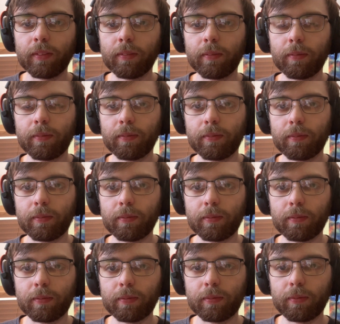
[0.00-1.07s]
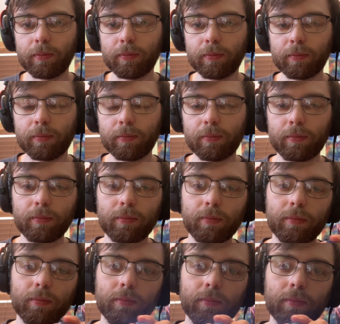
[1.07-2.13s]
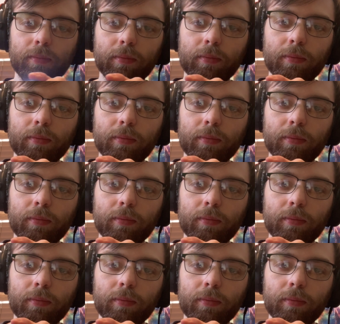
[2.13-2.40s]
(silence)